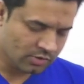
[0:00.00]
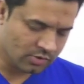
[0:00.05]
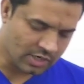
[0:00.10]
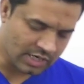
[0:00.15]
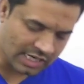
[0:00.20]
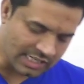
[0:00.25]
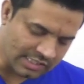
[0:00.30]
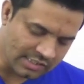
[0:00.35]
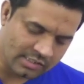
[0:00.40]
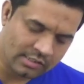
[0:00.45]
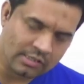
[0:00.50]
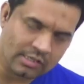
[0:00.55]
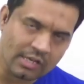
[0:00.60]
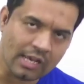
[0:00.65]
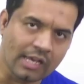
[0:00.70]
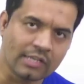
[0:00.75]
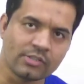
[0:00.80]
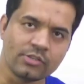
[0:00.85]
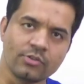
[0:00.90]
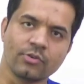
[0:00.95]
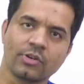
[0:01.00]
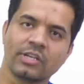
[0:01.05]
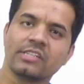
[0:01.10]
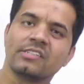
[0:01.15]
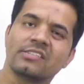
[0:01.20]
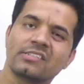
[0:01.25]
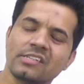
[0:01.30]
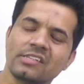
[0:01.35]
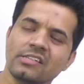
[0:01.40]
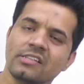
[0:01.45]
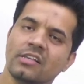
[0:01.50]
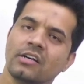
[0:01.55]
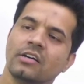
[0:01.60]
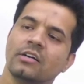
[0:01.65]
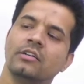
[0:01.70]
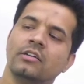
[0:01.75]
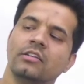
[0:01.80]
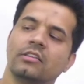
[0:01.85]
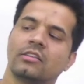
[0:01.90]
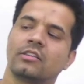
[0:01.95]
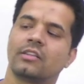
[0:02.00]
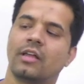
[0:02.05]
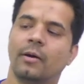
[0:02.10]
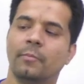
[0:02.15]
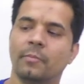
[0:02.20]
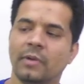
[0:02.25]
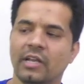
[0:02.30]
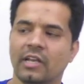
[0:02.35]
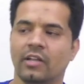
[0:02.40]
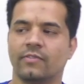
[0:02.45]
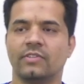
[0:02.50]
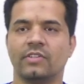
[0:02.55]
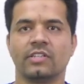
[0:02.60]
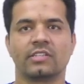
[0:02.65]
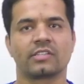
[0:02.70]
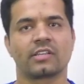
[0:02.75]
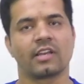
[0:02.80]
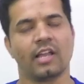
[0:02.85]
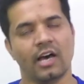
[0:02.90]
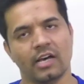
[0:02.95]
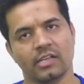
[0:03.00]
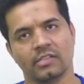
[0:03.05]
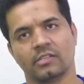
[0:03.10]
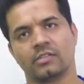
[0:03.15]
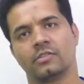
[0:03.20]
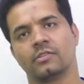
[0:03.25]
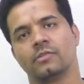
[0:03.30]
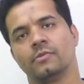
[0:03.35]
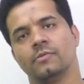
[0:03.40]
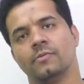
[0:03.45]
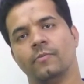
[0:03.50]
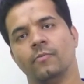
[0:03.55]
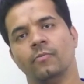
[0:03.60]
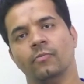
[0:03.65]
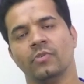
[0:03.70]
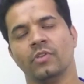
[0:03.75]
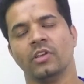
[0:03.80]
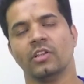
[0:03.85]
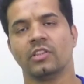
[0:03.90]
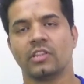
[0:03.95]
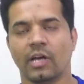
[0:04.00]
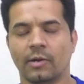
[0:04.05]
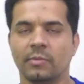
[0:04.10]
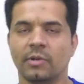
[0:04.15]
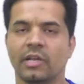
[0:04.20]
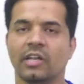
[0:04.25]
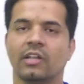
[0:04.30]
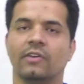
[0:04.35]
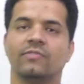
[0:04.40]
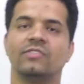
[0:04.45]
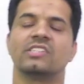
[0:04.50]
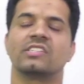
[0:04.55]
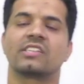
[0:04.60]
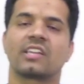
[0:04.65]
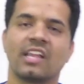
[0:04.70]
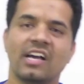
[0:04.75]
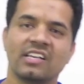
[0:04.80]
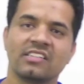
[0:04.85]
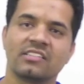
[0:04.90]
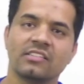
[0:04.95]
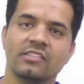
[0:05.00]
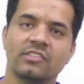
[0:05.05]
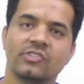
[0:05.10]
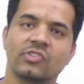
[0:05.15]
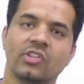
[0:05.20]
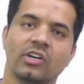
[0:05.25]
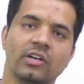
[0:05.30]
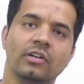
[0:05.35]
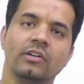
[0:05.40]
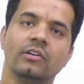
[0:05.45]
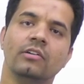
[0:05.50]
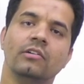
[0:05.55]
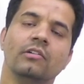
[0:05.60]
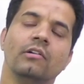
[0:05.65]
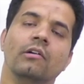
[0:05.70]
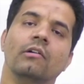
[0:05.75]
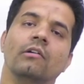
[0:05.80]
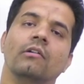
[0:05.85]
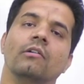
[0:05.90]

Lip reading: So guys, as you can see the thumbnail of this class is the